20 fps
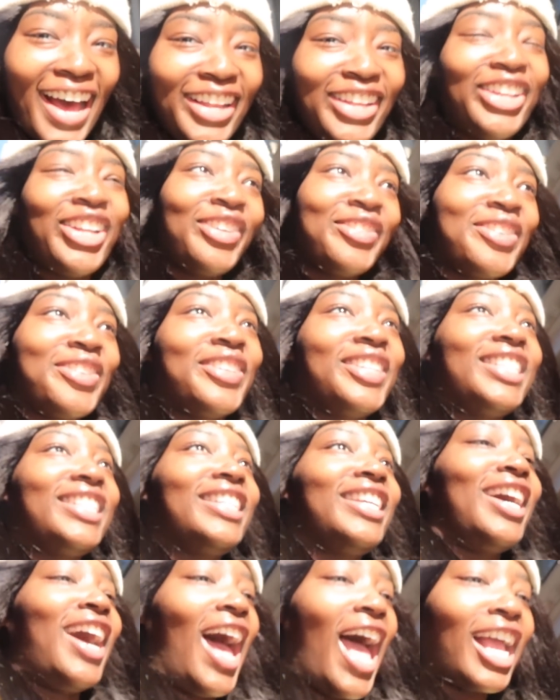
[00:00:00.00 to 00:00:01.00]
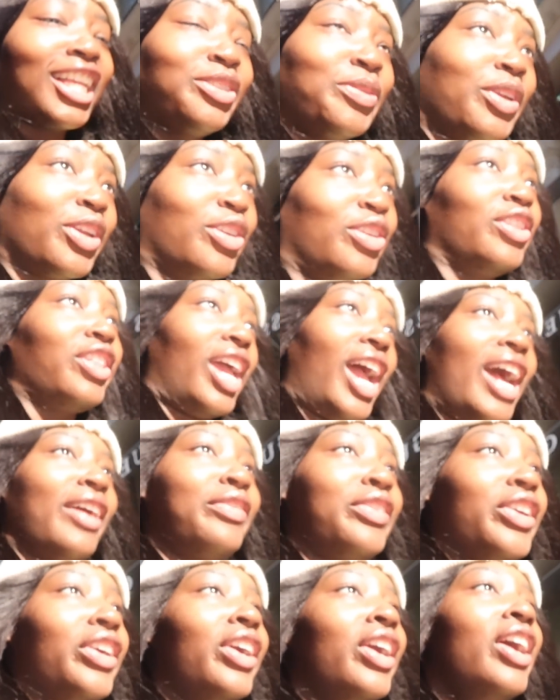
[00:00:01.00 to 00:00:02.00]
I love Aritzia. I actually wanna go there
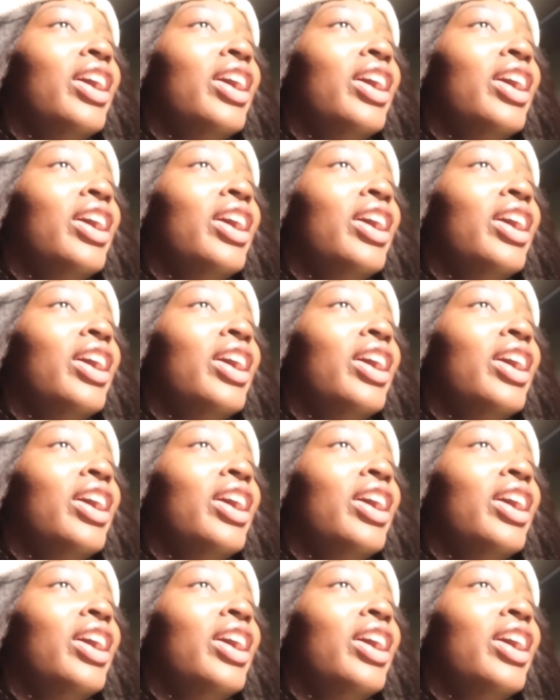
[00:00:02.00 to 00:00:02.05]
after.